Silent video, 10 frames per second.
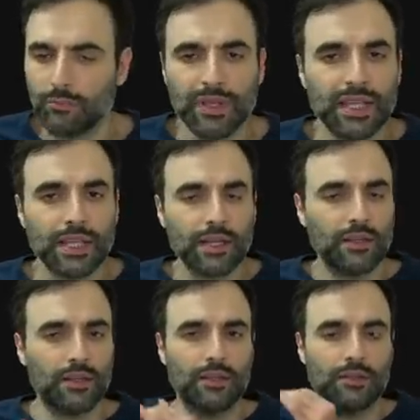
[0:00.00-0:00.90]
Being
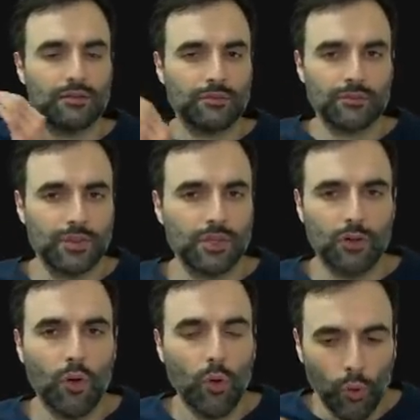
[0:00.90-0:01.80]
a,
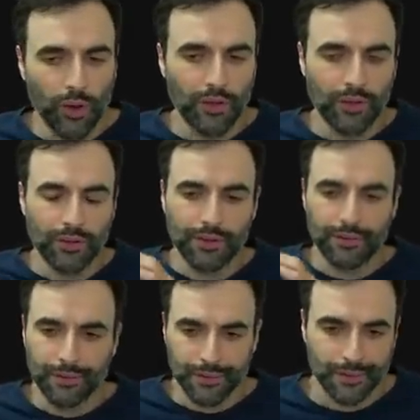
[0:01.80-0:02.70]
oil
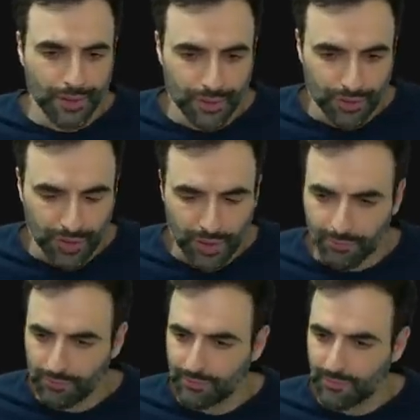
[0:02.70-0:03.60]

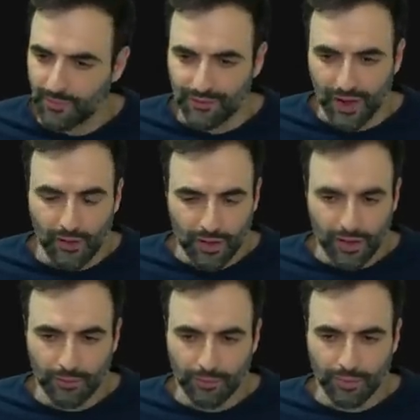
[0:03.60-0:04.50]
country,
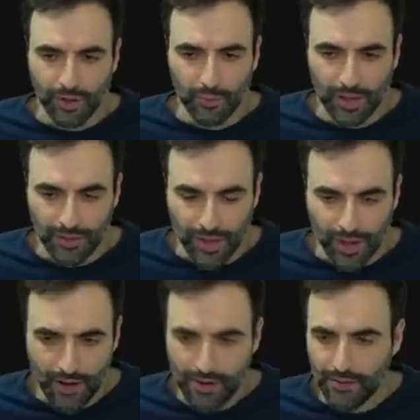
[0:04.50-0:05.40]
very prominent
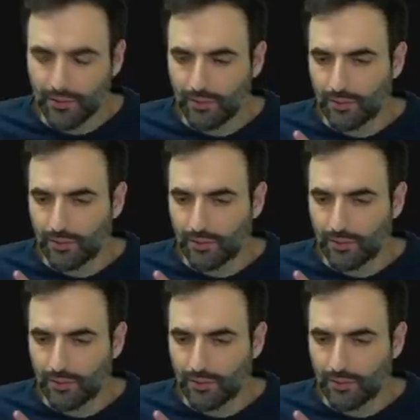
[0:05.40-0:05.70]
there,